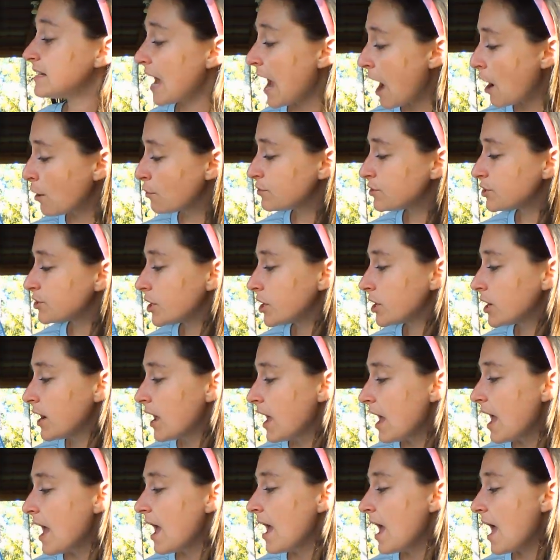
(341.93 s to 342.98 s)
Towser,
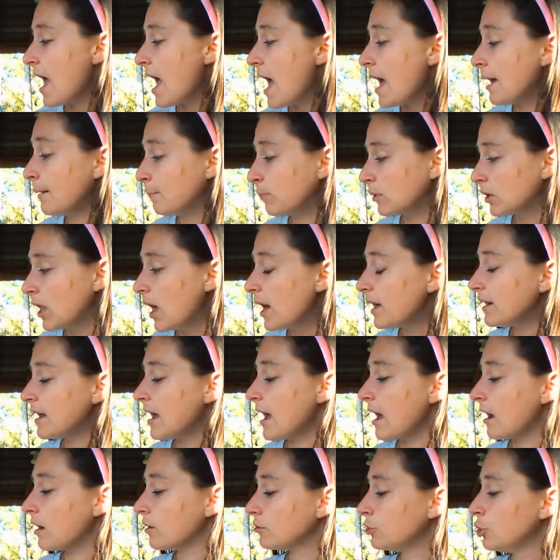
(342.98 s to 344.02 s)
a
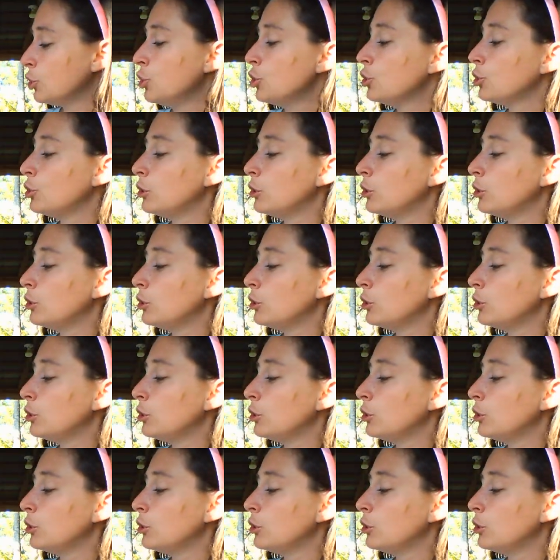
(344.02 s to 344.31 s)
bloodhound